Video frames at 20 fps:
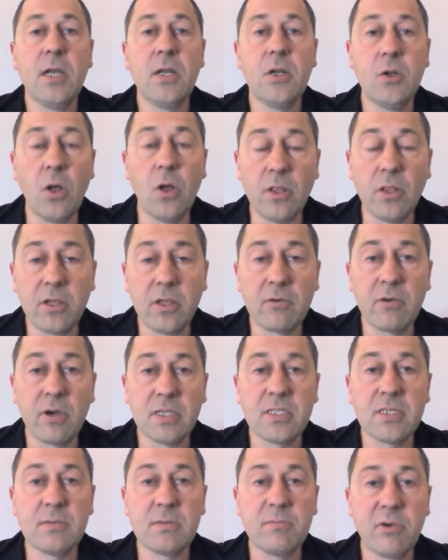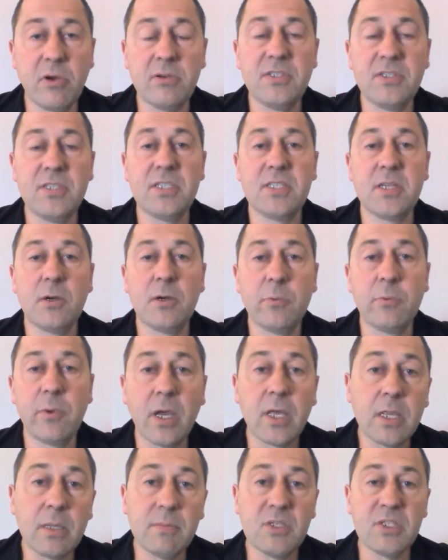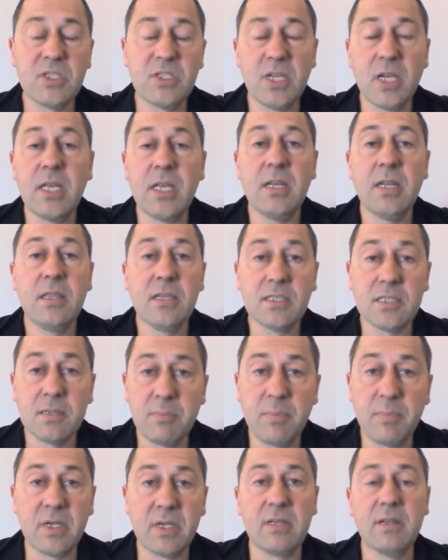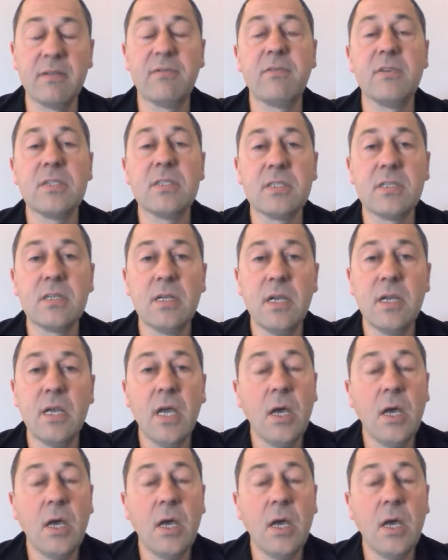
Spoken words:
not the crutching process around the machine. There's a big difference.